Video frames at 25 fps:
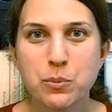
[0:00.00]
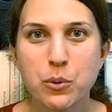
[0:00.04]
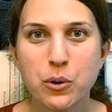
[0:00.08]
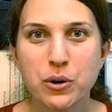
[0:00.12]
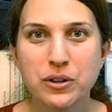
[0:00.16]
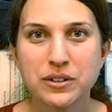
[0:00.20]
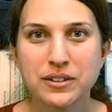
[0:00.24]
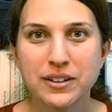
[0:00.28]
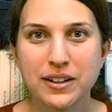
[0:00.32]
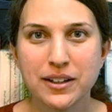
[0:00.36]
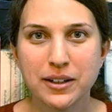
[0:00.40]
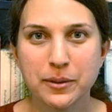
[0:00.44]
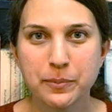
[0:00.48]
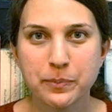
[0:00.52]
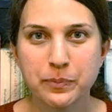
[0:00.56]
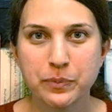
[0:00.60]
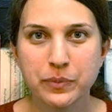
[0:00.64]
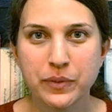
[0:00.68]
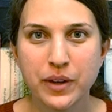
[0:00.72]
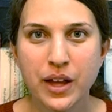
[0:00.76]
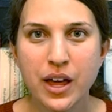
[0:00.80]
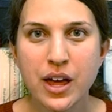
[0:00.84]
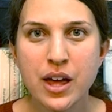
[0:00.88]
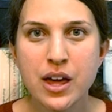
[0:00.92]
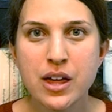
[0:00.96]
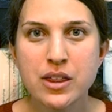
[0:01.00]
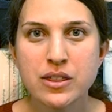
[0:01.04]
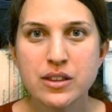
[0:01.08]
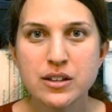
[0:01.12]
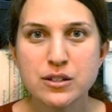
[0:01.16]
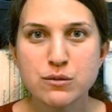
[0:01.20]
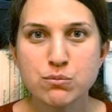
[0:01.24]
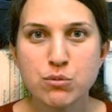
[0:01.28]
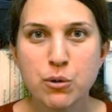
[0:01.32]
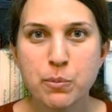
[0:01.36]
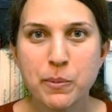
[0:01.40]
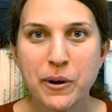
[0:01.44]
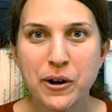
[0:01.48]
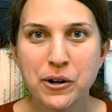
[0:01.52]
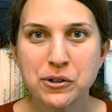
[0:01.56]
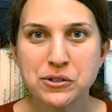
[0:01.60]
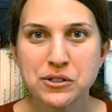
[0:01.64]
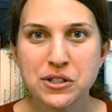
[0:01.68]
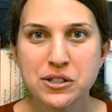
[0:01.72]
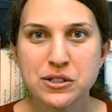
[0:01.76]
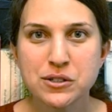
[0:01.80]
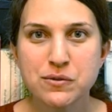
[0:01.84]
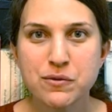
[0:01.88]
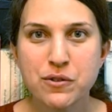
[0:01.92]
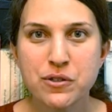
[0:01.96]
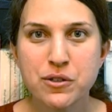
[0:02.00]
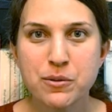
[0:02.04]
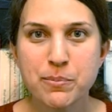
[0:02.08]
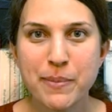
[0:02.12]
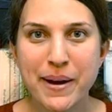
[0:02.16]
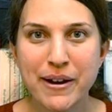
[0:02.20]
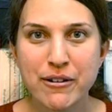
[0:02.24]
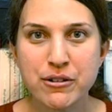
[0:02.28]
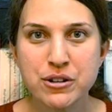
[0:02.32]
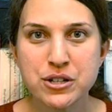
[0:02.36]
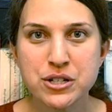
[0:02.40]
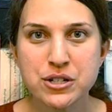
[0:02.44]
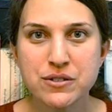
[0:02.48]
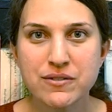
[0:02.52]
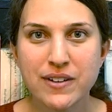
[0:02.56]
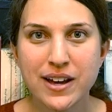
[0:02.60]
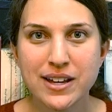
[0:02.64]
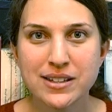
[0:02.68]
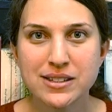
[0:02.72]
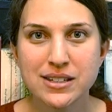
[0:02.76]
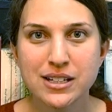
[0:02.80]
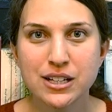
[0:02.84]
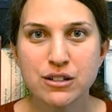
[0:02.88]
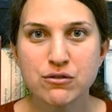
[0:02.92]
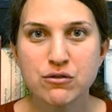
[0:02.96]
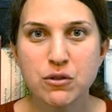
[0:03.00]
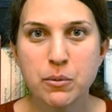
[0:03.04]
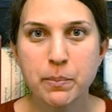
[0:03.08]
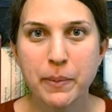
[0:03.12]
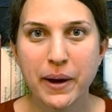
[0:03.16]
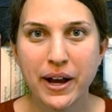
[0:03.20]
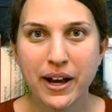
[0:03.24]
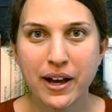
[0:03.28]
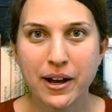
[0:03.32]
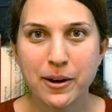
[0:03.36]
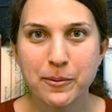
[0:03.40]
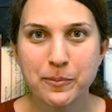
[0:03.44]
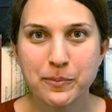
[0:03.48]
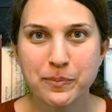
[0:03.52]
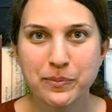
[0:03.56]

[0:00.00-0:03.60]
born to him. This prepares us for the marriage of Isaac and Rebekah.